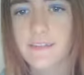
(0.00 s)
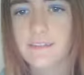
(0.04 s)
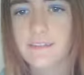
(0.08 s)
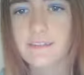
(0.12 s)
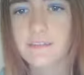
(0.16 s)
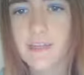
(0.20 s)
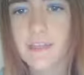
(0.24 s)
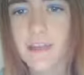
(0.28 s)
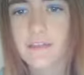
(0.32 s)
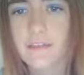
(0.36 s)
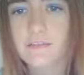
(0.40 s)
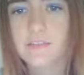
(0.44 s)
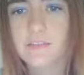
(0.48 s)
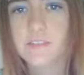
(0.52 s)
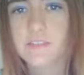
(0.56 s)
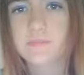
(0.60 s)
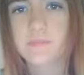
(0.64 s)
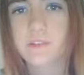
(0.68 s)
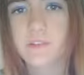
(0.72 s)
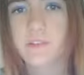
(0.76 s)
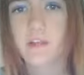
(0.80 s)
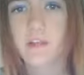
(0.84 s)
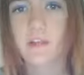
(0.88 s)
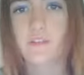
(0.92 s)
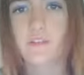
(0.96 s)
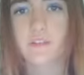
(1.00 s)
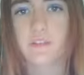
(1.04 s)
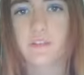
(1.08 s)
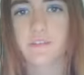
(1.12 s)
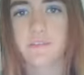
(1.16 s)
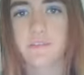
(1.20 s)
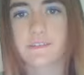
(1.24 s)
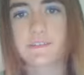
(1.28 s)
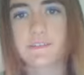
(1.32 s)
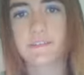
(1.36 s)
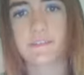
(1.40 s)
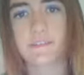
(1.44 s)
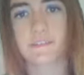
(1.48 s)
yeah I'll just put all
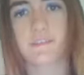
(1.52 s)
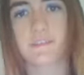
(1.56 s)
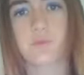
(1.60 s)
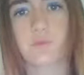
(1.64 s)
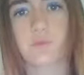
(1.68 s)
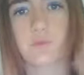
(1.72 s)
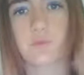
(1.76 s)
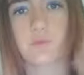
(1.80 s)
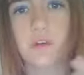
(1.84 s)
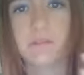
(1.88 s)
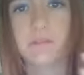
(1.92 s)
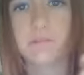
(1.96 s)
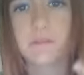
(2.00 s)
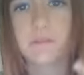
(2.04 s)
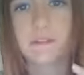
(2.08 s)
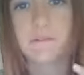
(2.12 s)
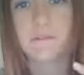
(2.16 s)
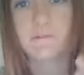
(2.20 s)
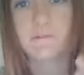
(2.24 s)
those into one big